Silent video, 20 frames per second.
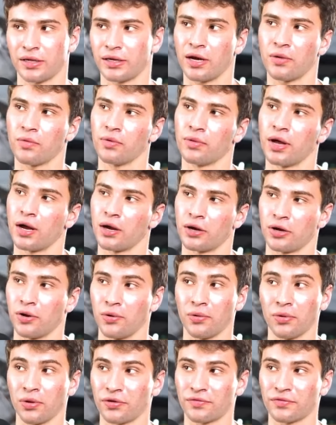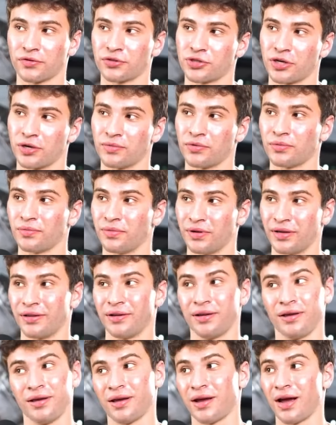Like I will not go look for trouble,
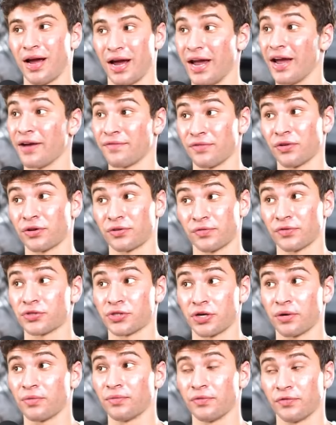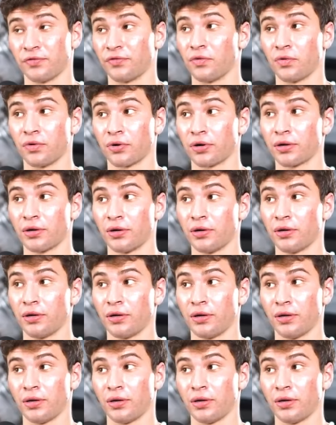but I have looked for trouble before.